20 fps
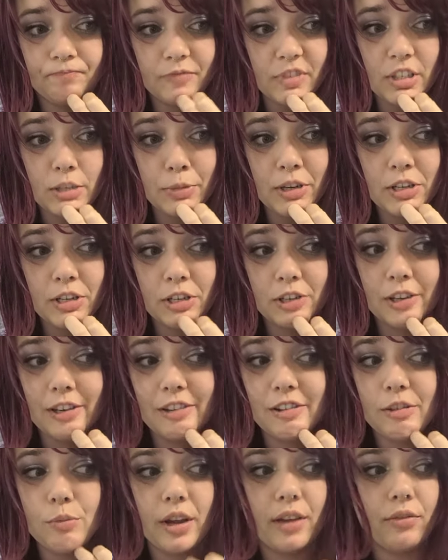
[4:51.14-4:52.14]
especially
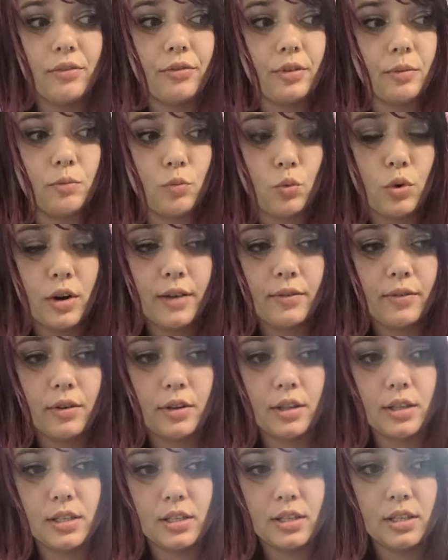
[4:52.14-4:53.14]
get away from
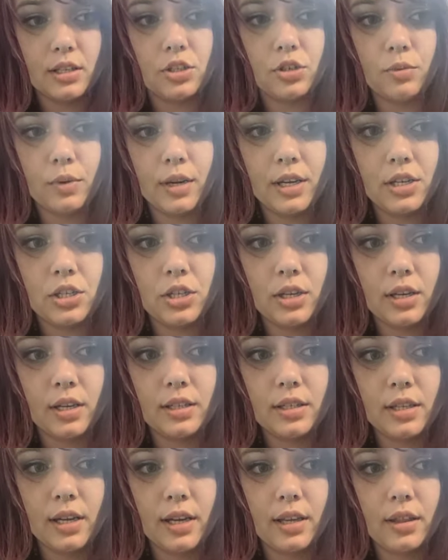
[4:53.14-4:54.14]
whatever this situation
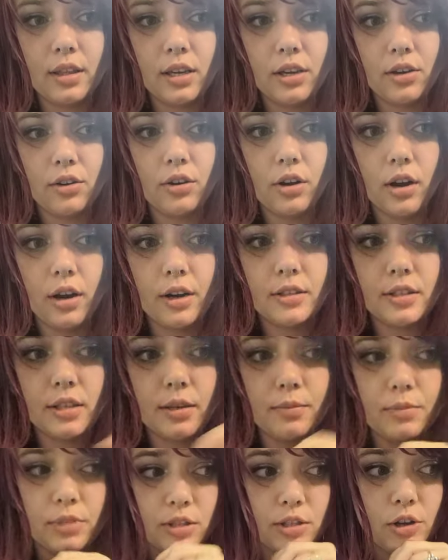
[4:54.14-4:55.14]
is i think your guards
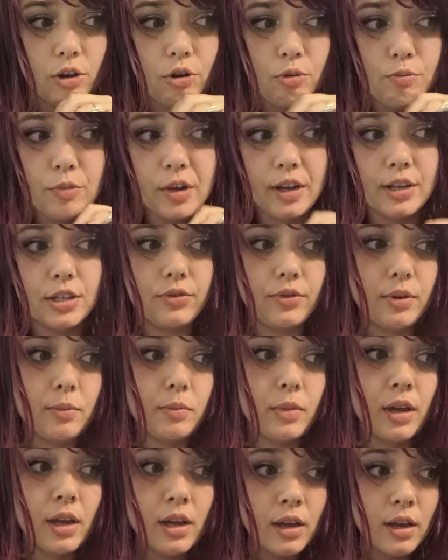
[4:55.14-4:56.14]
up so much
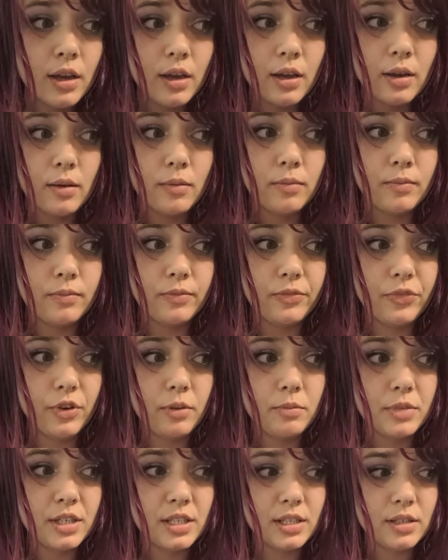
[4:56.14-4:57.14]
from
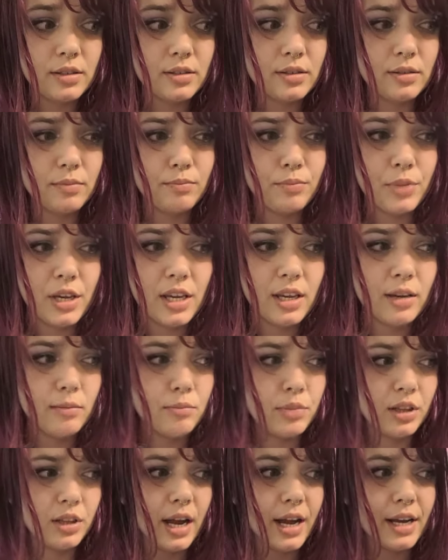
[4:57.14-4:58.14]
from
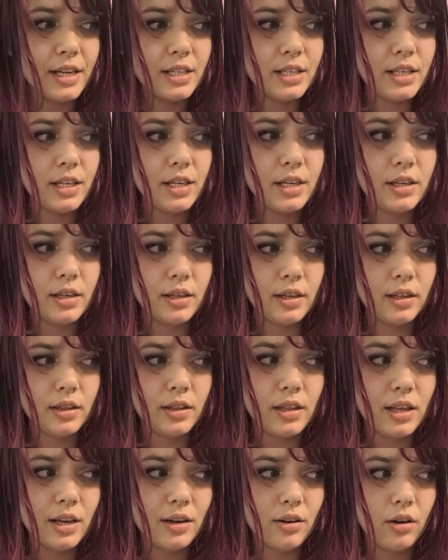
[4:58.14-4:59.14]
being blinded
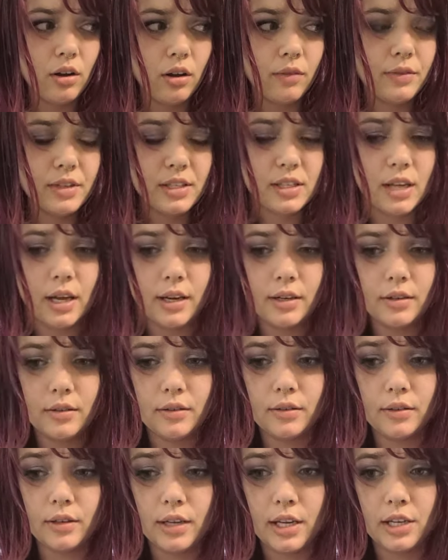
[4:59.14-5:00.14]
and then all of a
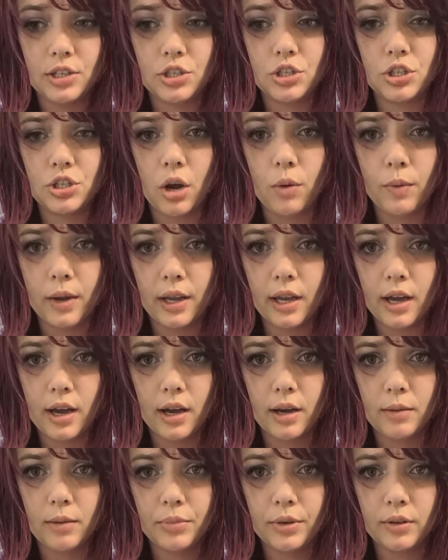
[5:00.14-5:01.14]
sudden it's showing
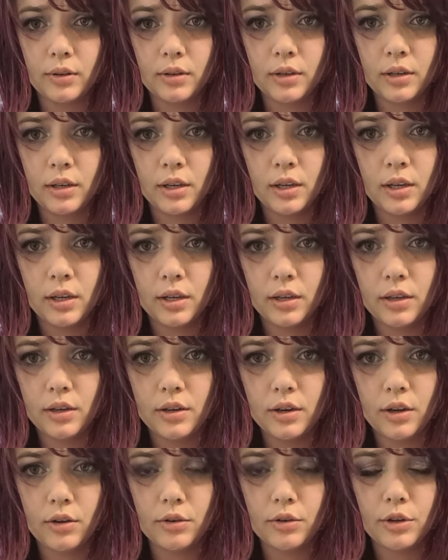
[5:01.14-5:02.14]
up
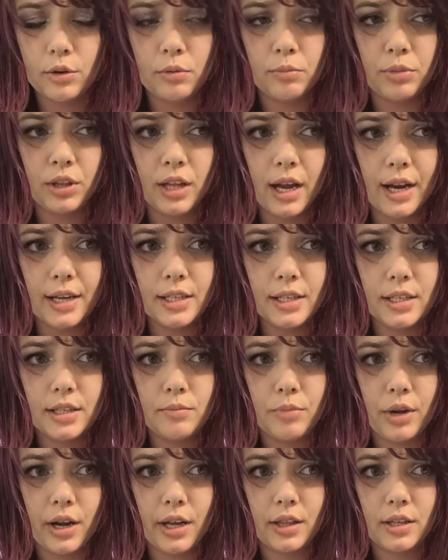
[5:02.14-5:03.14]
you know you were
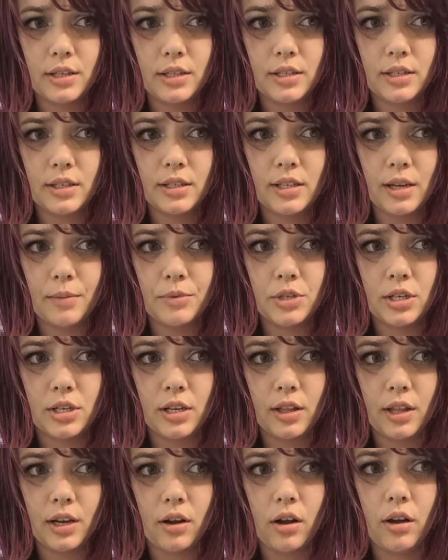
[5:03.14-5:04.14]
blinded by this deception
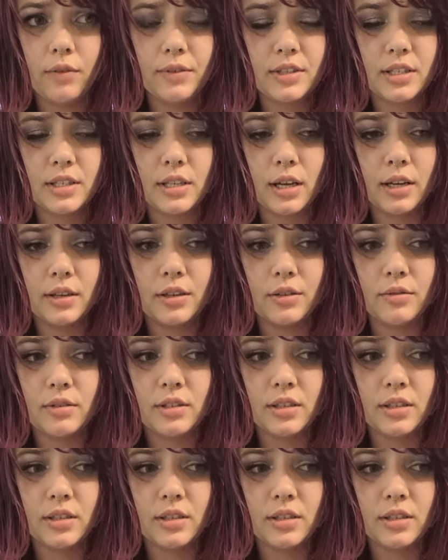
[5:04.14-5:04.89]
and then all of a sudden you